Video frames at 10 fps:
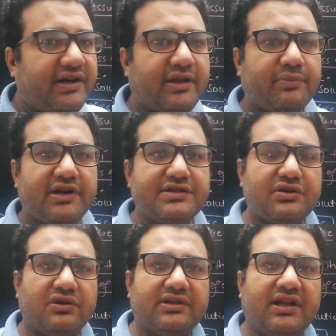depends
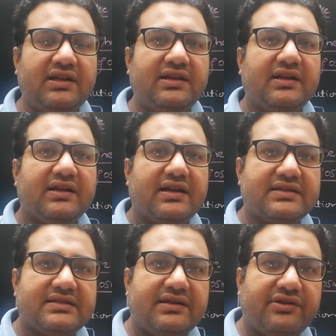on the
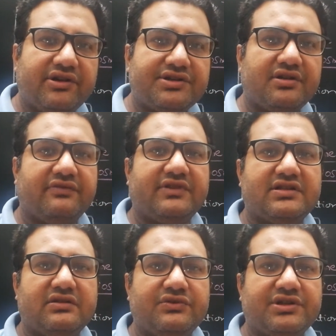concentration of the
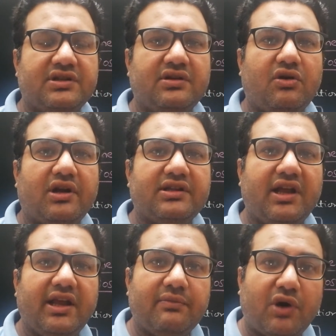solution or
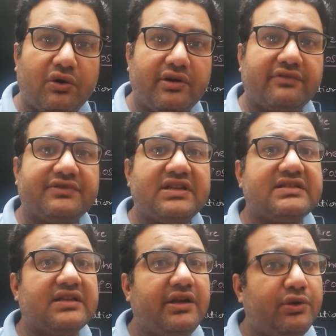the amount of the
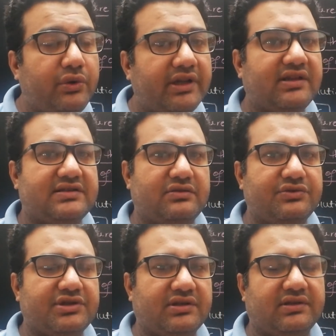solute in the
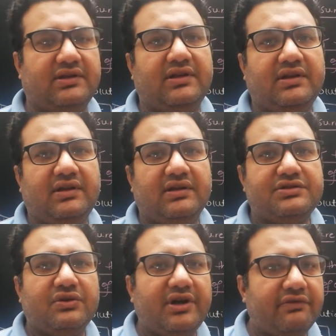solution.
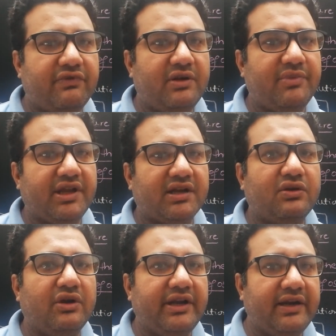So it will be a
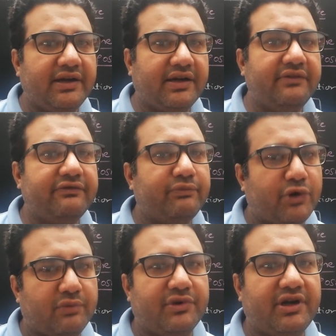colligative
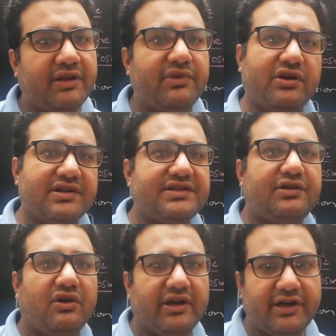property because it
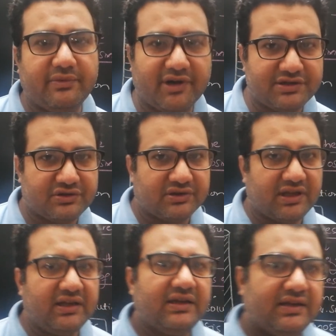only depends on
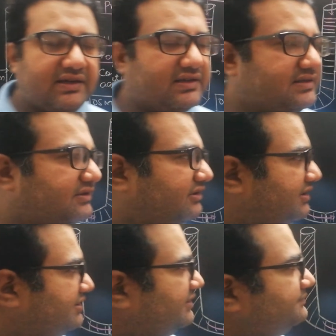the
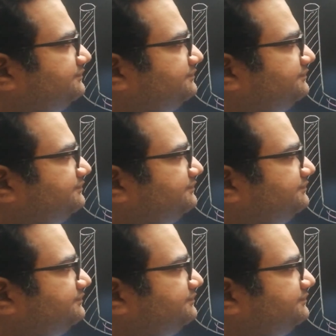concentration.